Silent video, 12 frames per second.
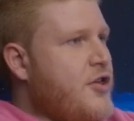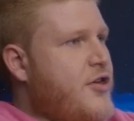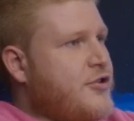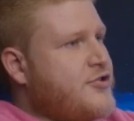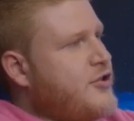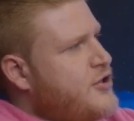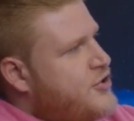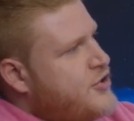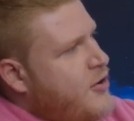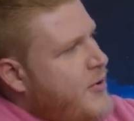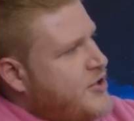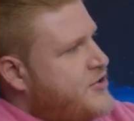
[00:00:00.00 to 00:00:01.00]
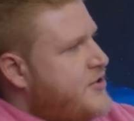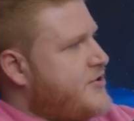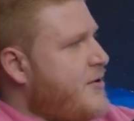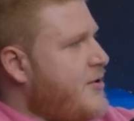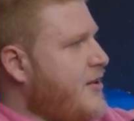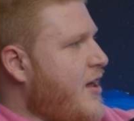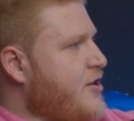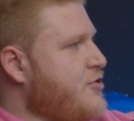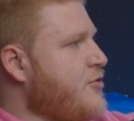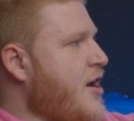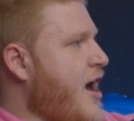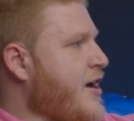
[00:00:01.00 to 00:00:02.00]
there's only so much that somebody like
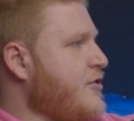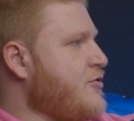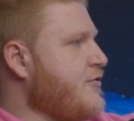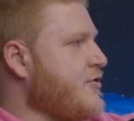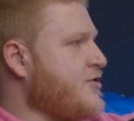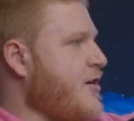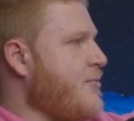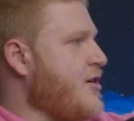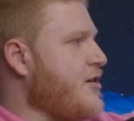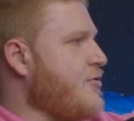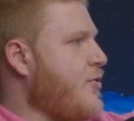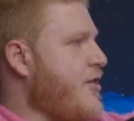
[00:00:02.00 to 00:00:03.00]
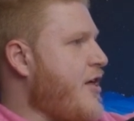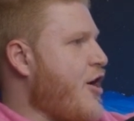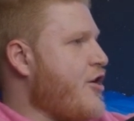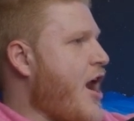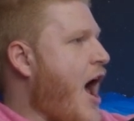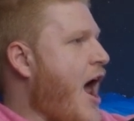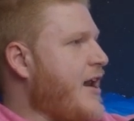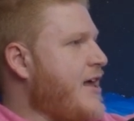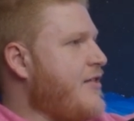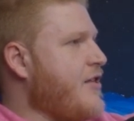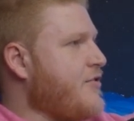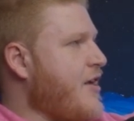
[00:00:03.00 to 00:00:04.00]
you and I can do for somebody when they're not
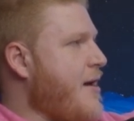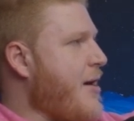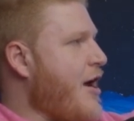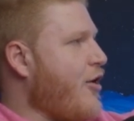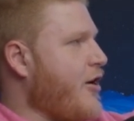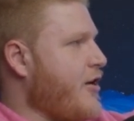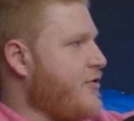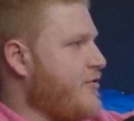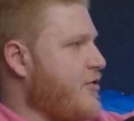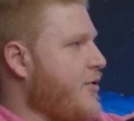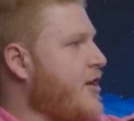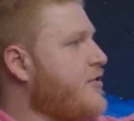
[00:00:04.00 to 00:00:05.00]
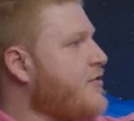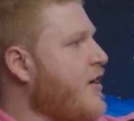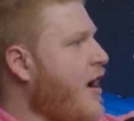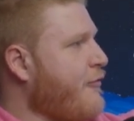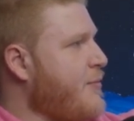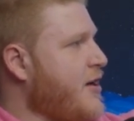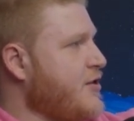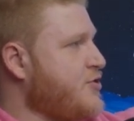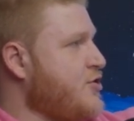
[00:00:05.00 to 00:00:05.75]
in the same area as you. And it's tough because